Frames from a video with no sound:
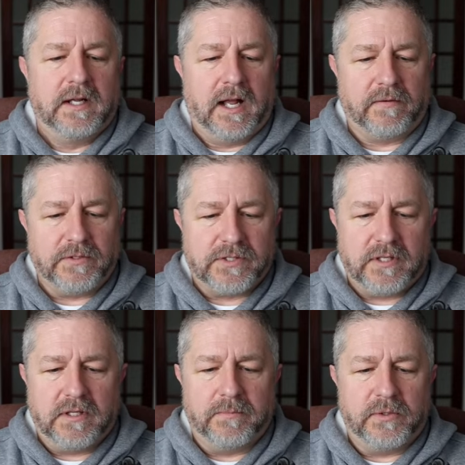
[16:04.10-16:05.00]
Have you
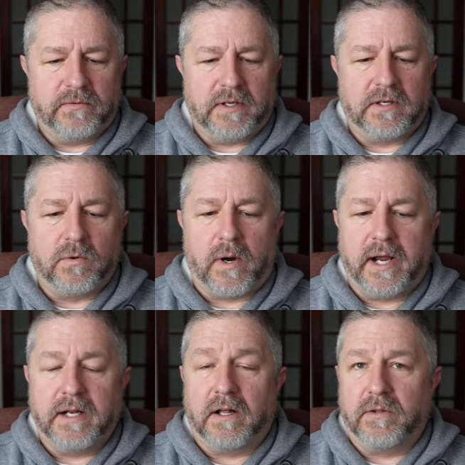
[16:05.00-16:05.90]
seen the movie
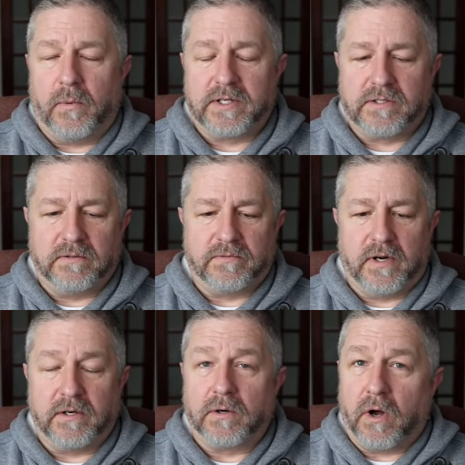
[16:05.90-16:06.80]
Quiet on the Western
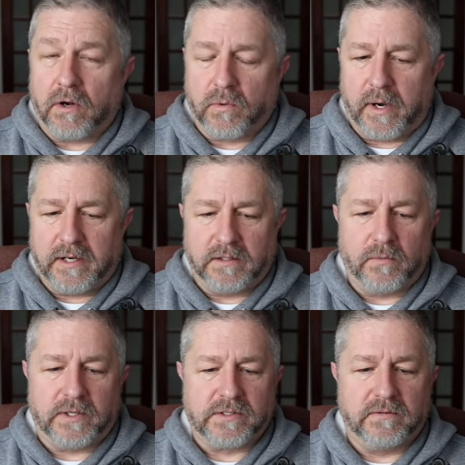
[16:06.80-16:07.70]
Front, or All Quiet on the
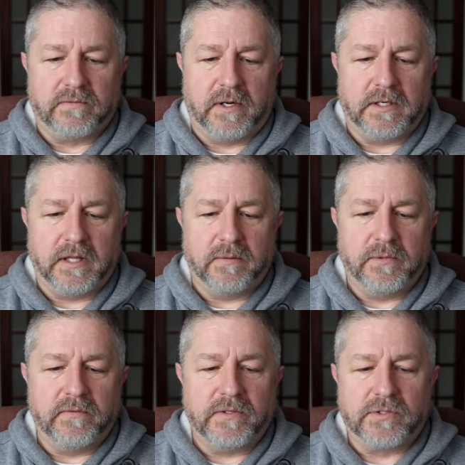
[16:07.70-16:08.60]
Western Front? In the
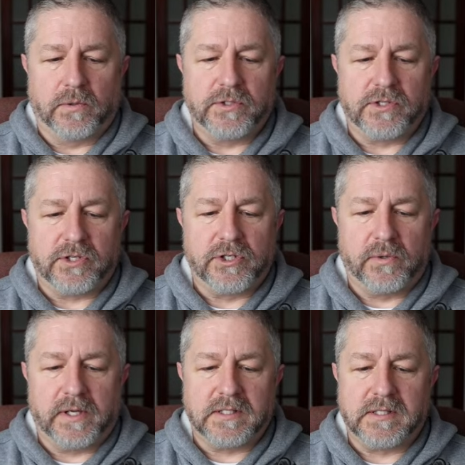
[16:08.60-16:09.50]
movie, soldiers are
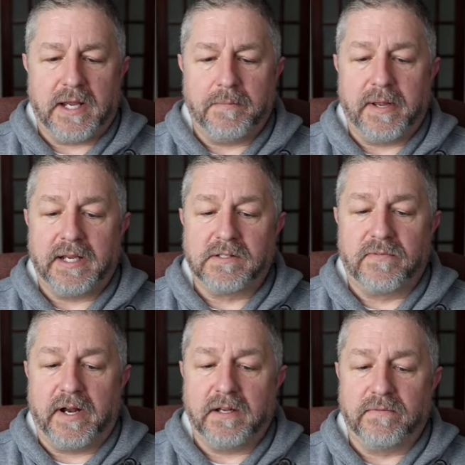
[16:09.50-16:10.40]
shown as sandbags
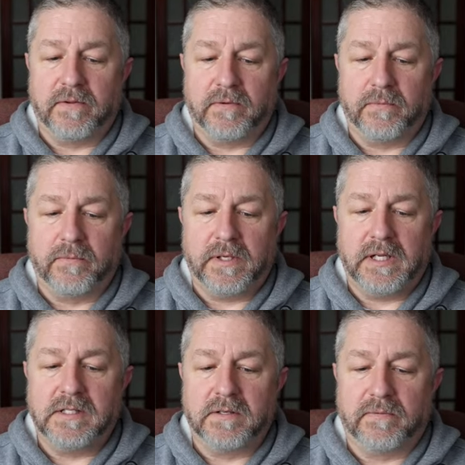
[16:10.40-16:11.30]
fighting for the
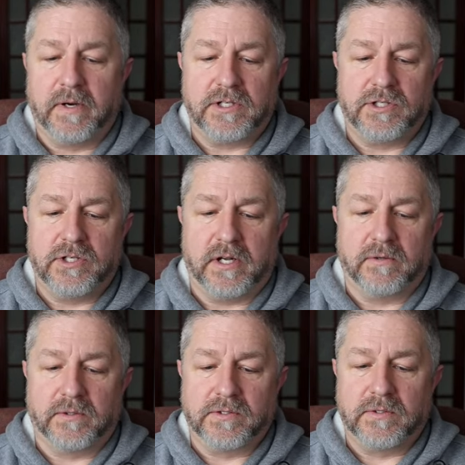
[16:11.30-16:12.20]
needs of rich
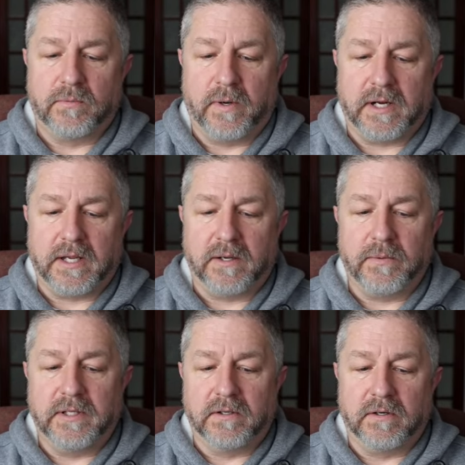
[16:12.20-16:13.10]
generals. What can
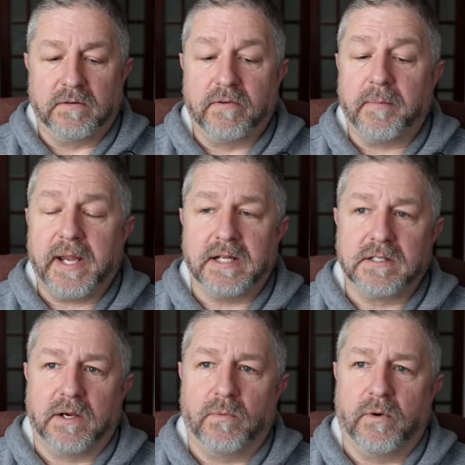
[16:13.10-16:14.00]
we learn from
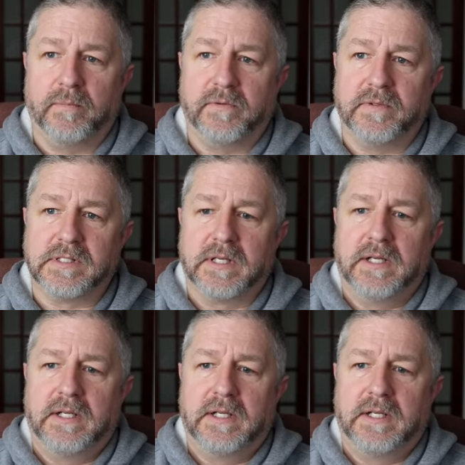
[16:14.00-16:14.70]
anti-war movies?